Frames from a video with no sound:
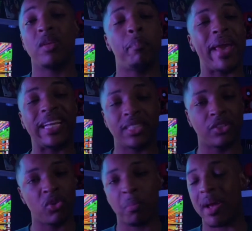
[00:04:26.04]
were the
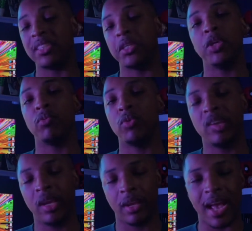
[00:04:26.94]
basis to my study
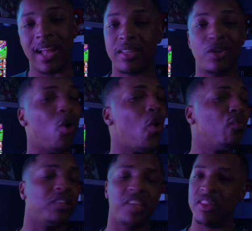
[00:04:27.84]
routine. I did
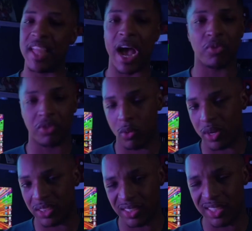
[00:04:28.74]
over 10,000
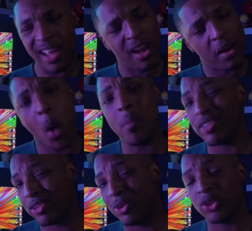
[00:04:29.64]
questions,
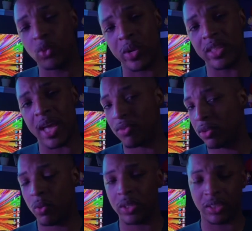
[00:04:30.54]
almost close to
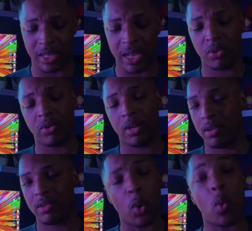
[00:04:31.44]
20,000 questions.
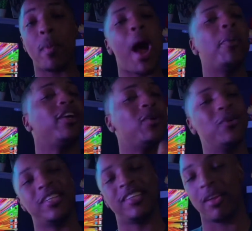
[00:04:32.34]
Don't worry about it, I like
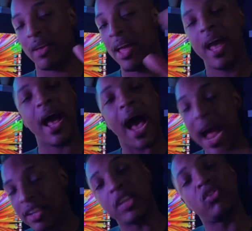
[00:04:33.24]
going into detail.
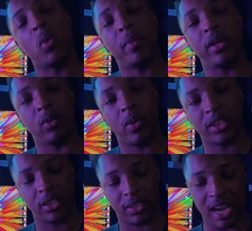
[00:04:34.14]
I did so many
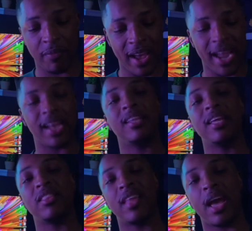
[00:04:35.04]
questions, and if I
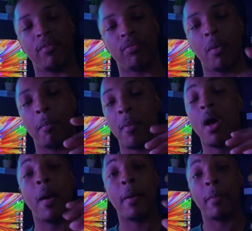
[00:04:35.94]
had did that from